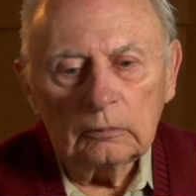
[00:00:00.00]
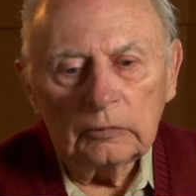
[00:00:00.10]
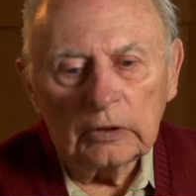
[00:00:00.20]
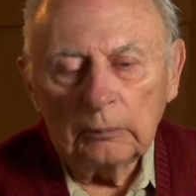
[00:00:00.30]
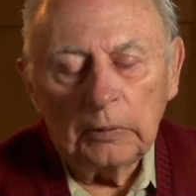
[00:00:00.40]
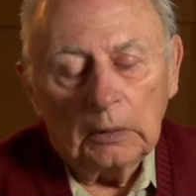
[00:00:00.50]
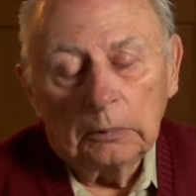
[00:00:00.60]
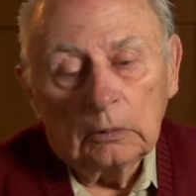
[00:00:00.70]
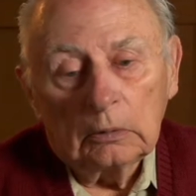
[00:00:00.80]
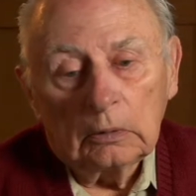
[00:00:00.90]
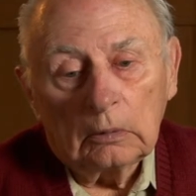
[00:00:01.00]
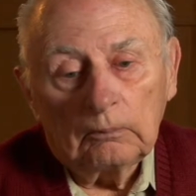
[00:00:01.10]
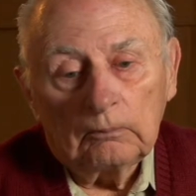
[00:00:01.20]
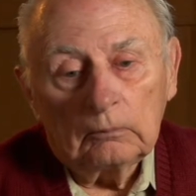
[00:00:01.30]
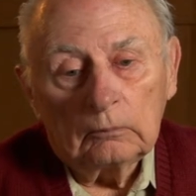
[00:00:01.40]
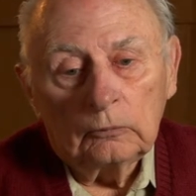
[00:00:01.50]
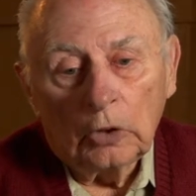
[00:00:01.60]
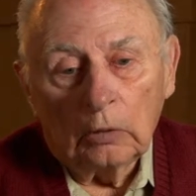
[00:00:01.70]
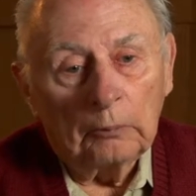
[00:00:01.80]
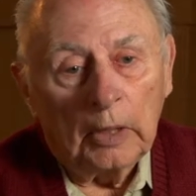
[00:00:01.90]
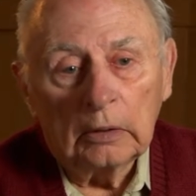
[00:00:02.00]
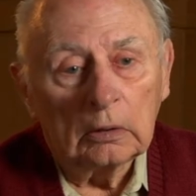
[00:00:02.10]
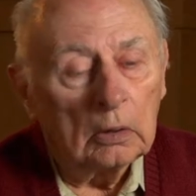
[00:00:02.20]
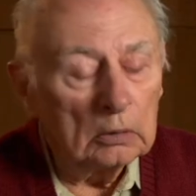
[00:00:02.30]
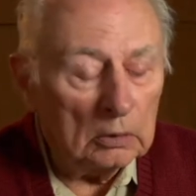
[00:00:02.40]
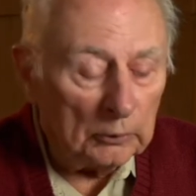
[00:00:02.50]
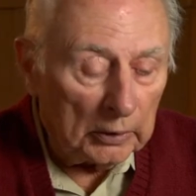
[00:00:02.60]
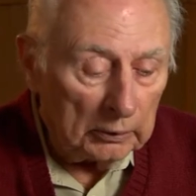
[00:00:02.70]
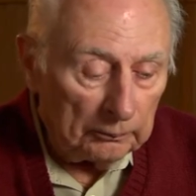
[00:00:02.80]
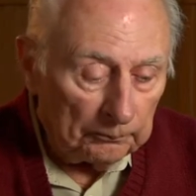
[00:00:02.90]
Some people don't make it all the way